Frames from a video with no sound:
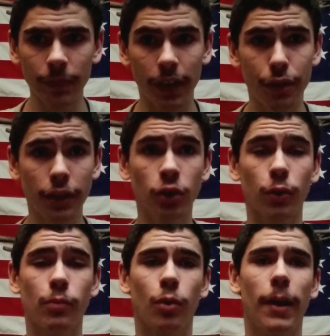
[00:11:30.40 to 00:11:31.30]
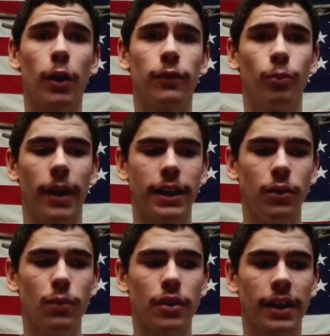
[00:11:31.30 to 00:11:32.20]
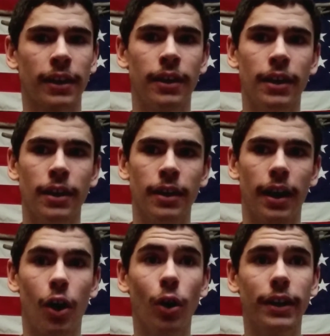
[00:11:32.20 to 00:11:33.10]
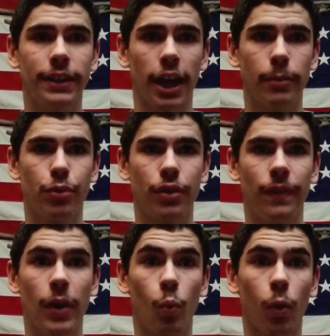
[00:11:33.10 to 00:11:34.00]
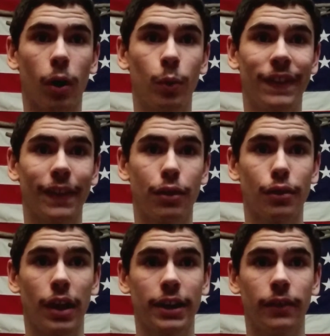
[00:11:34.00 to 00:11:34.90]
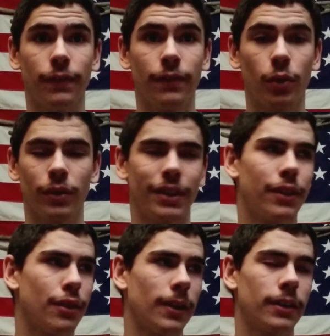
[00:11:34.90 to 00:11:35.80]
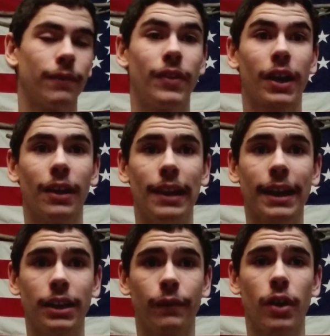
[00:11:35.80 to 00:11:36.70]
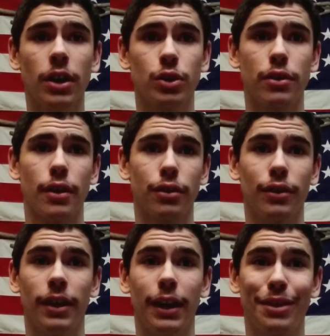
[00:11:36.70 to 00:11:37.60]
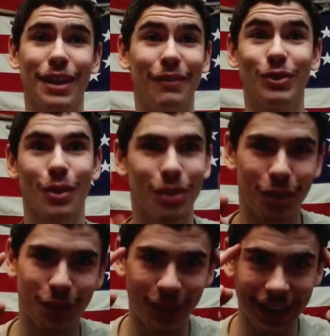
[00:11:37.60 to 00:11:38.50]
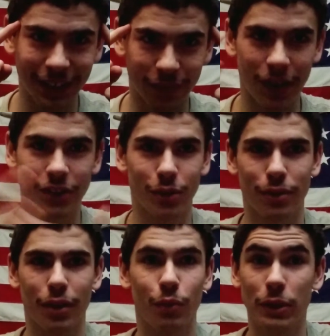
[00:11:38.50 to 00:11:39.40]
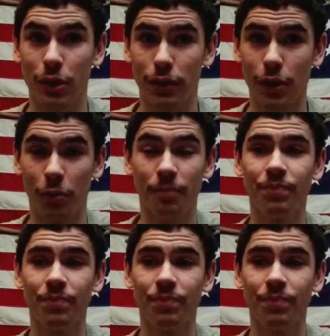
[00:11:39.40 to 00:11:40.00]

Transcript: sigils more powerful by using archetypes that work within the collective consciousness, instead of just the selective consciousness, which is you.